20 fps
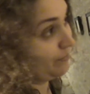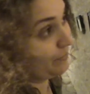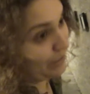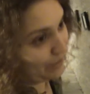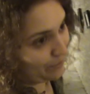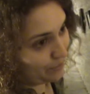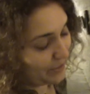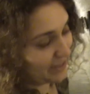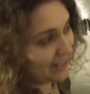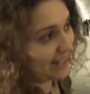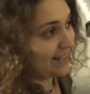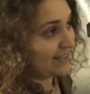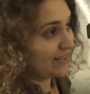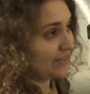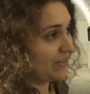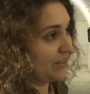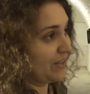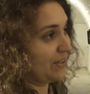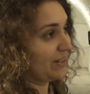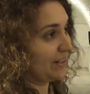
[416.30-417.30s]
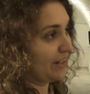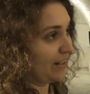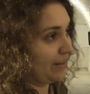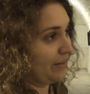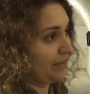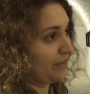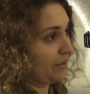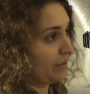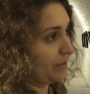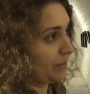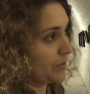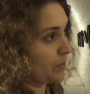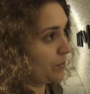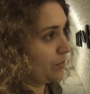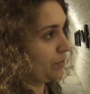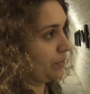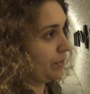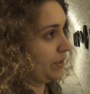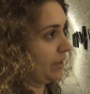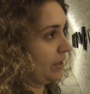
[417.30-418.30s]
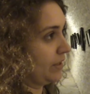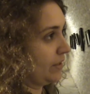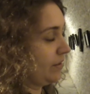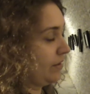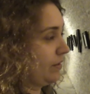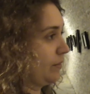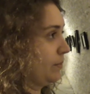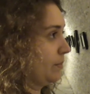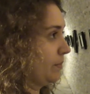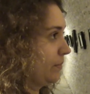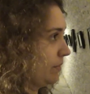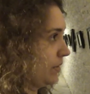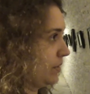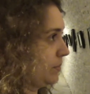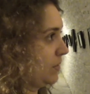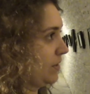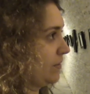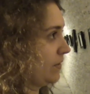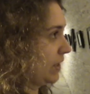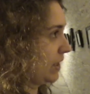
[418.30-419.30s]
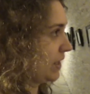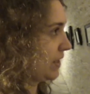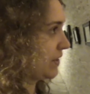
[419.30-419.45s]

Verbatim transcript: well, my dad's studio I was born in. Um, I'm living